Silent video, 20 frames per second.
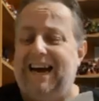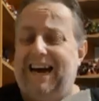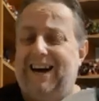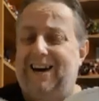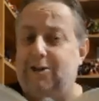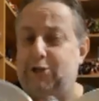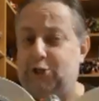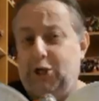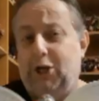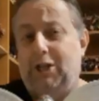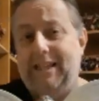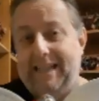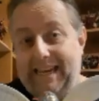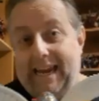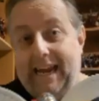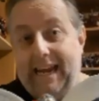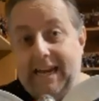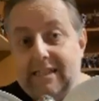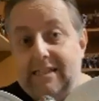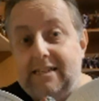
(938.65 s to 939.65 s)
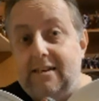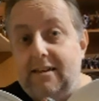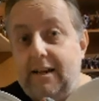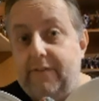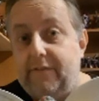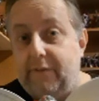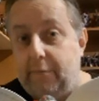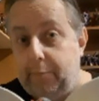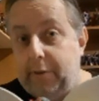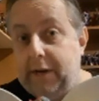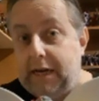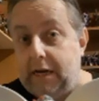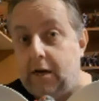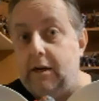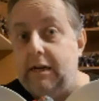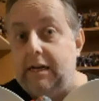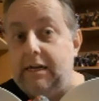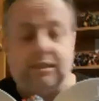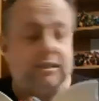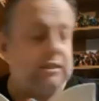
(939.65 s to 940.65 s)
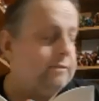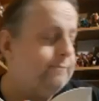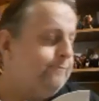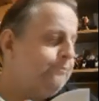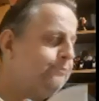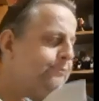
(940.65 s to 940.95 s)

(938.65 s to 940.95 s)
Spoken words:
a solid 8, if I'm being honest.